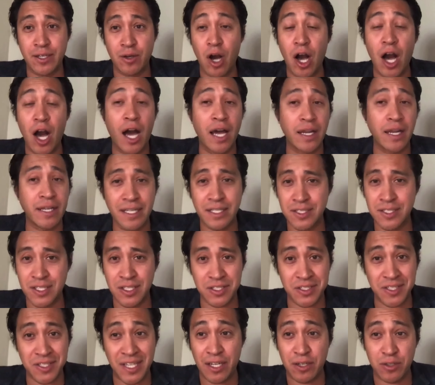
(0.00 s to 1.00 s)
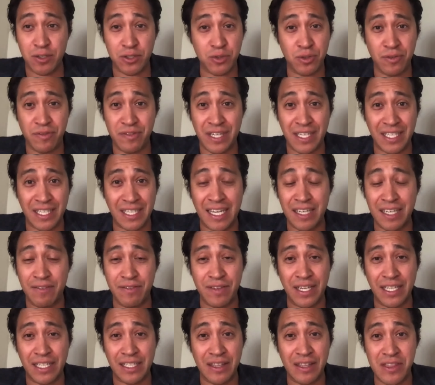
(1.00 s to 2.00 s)
audiences that are sort of like kind of
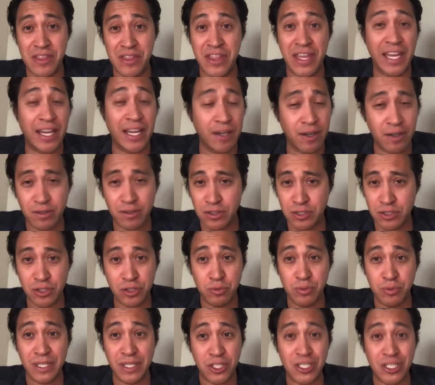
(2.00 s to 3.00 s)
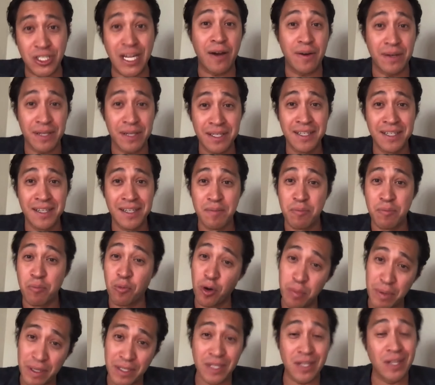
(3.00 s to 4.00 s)
like there to reach. Now, a
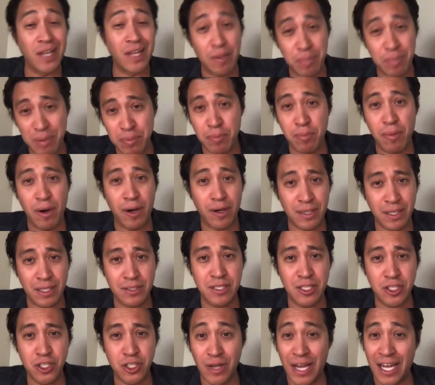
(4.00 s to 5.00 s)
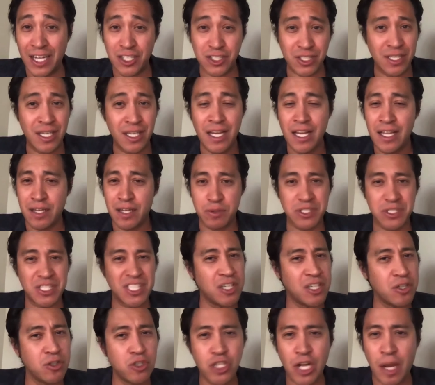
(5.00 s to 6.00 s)
lot of people marketing on digital. Actually, there was
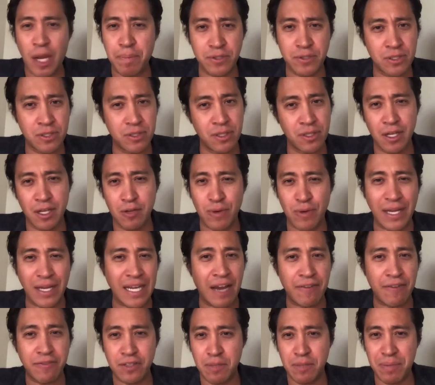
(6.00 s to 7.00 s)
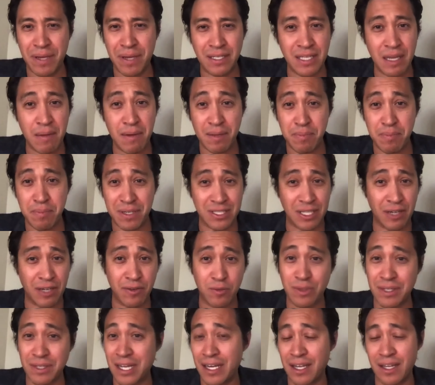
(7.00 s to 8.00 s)
huge opportunity right after the pandemic because
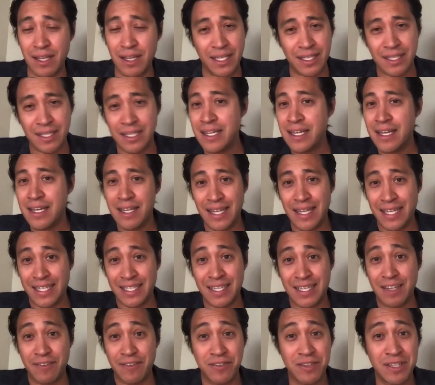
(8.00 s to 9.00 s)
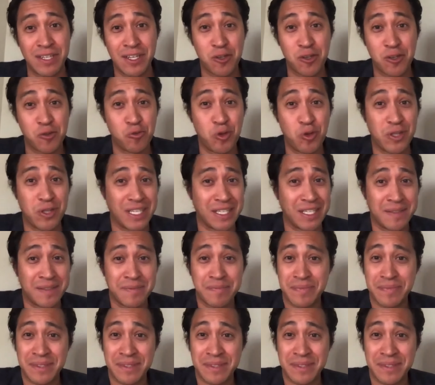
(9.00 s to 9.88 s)
everyone kind of like kind of really